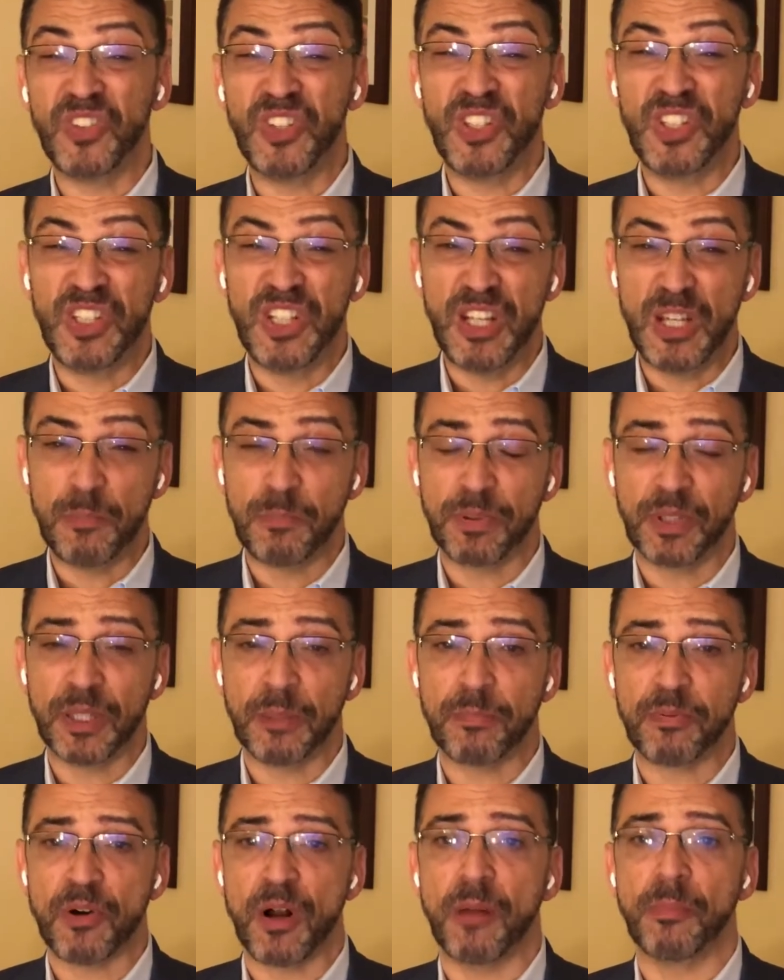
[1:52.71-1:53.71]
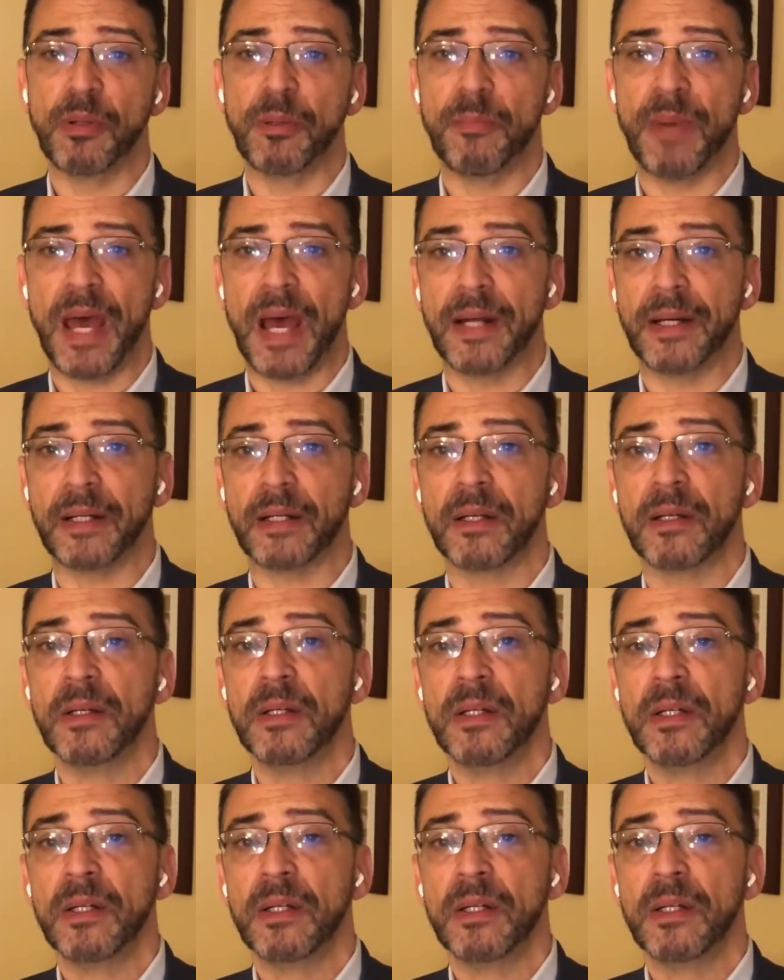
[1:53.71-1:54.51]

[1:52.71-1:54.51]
deeply problematic